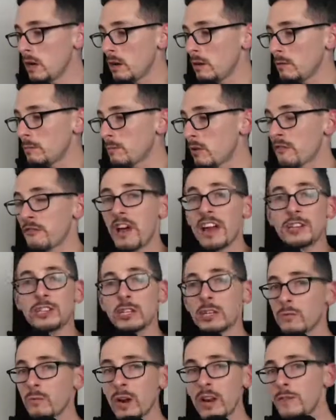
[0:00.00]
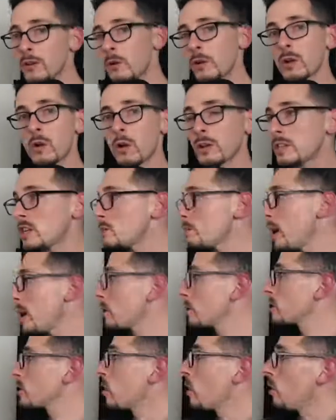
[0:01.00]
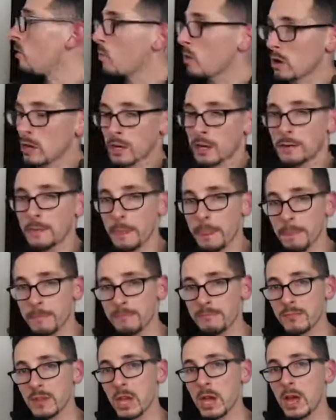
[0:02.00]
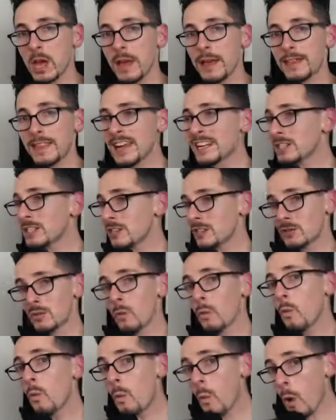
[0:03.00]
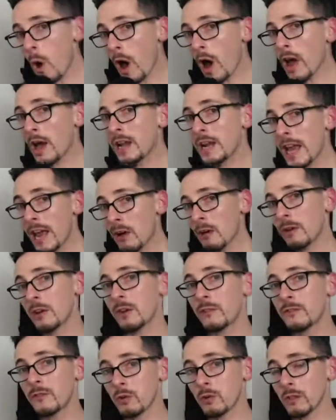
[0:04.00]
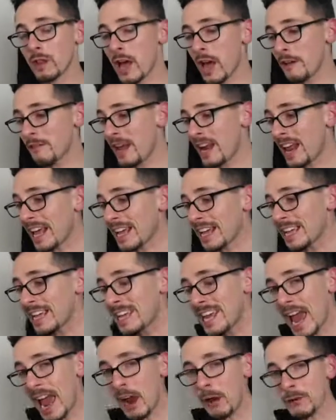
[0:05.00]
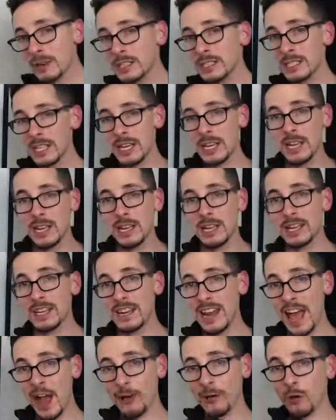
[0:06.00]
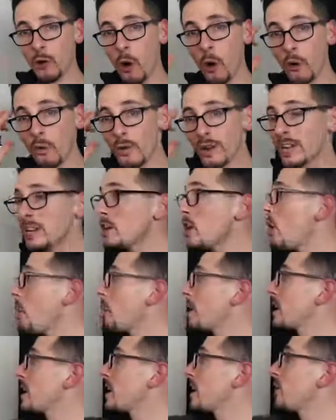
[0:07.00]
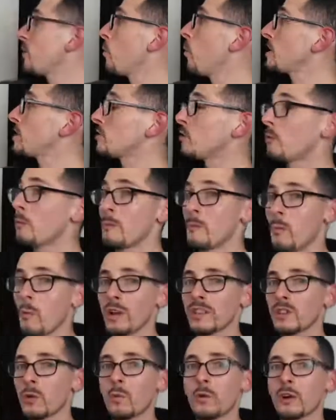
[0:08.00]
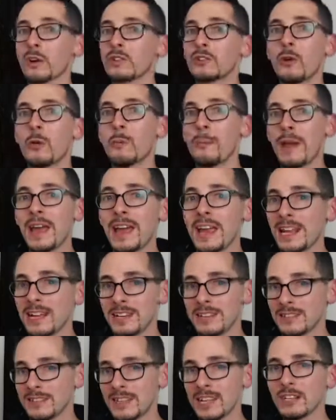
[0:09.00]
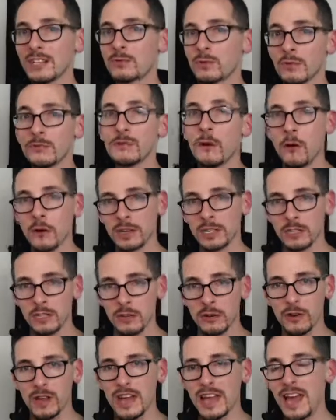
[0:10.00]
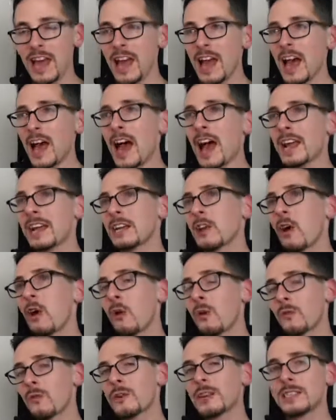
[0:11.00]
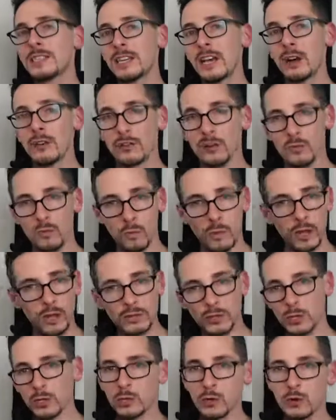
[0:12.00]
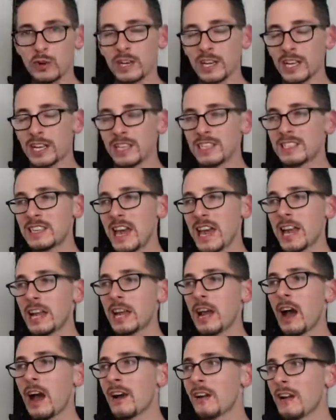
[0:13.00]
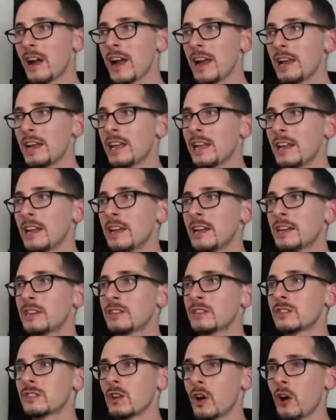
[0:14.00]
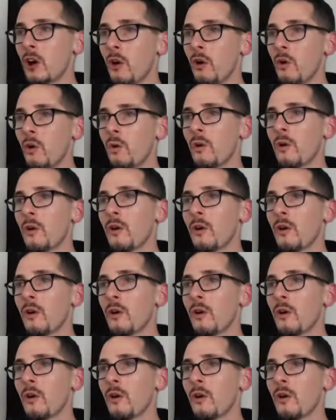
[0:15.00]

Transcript: profession, whatever you want to call it, doesn't matter. We can call it work. That's just one area of your life. And I guarantee now you're already knowing kind of what the word domains is referring to. I can already tell your wheels are turning and saying, all right, so